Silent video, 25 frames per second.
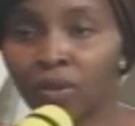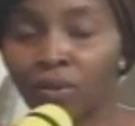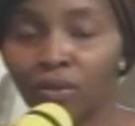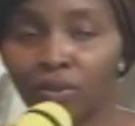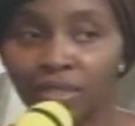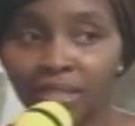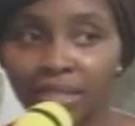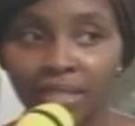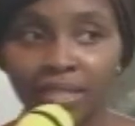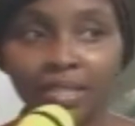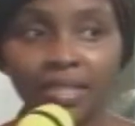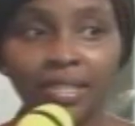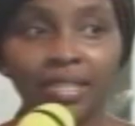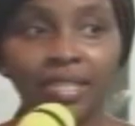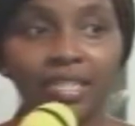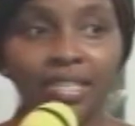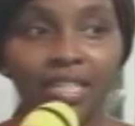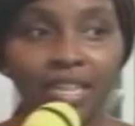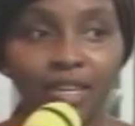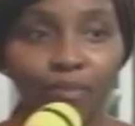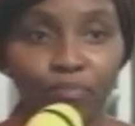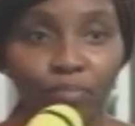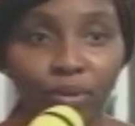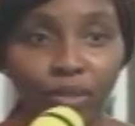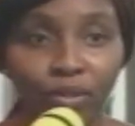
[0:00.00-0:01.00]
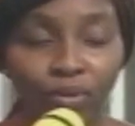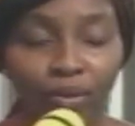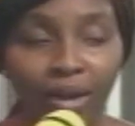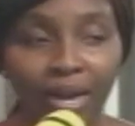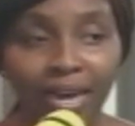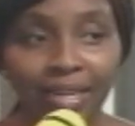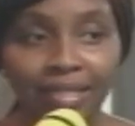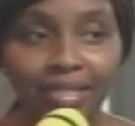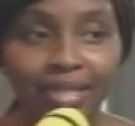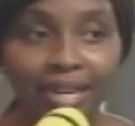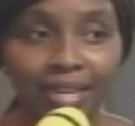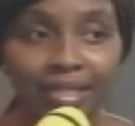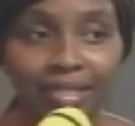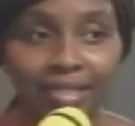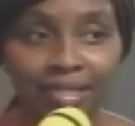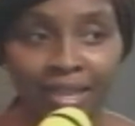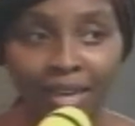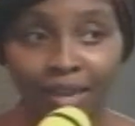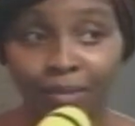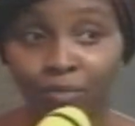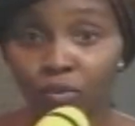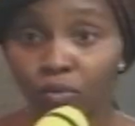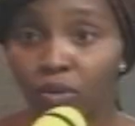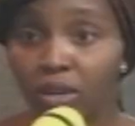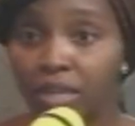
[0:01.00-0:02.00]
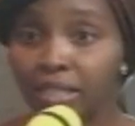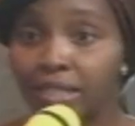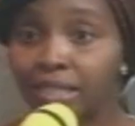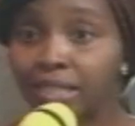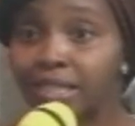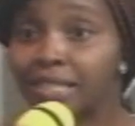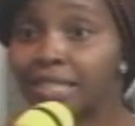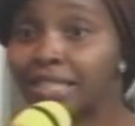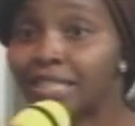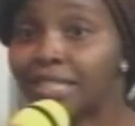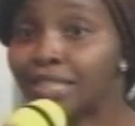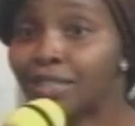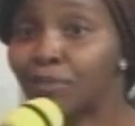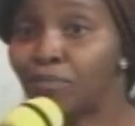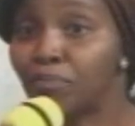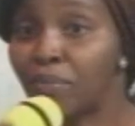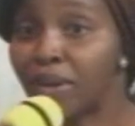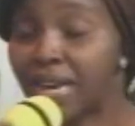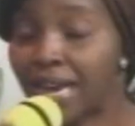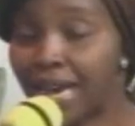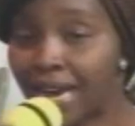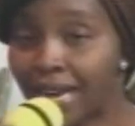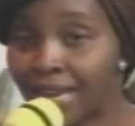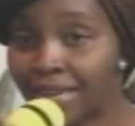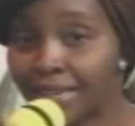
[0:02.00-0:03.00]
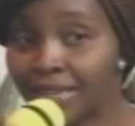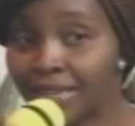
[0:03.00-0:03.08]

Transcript: Osige ni bido at that time we teach beha.